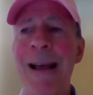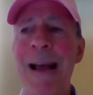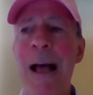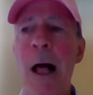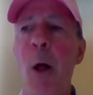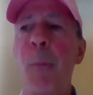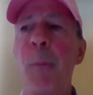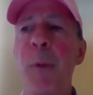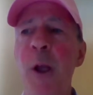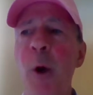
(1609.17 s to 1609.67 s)

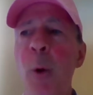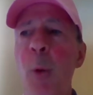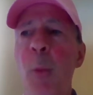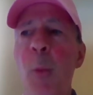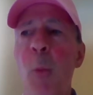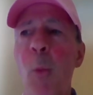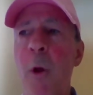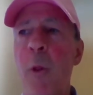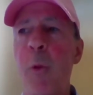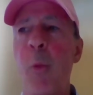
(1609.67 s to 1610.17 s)
help you
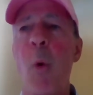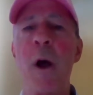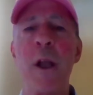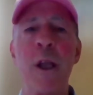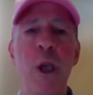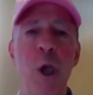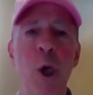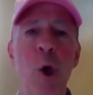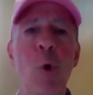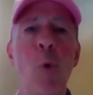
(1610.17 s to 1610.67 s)
with what
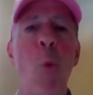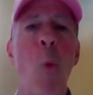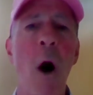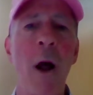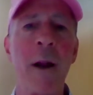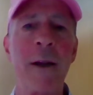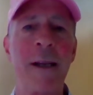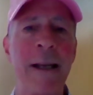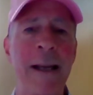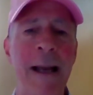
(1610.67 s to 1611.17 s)
you
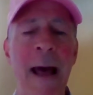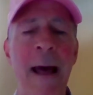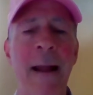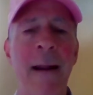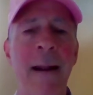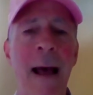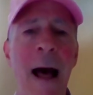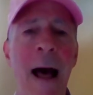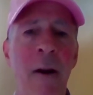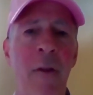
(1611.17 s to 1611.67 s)
want to
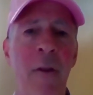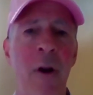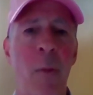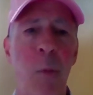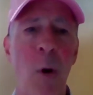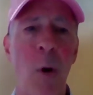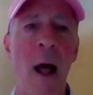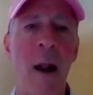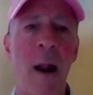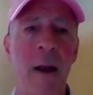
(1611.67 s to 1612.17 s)
get out of their
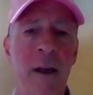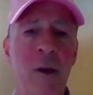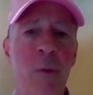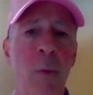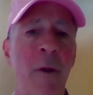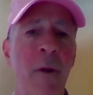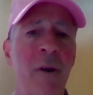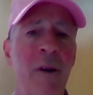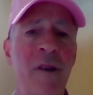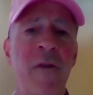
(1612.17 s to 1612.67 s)
products,
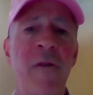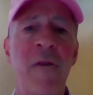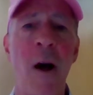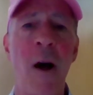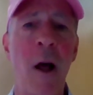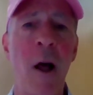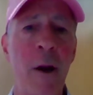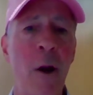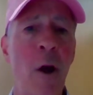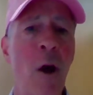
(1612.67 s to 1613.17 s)
whether it's
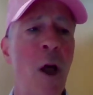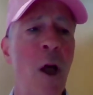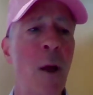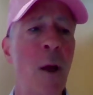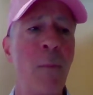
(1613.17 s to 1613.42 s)
fun,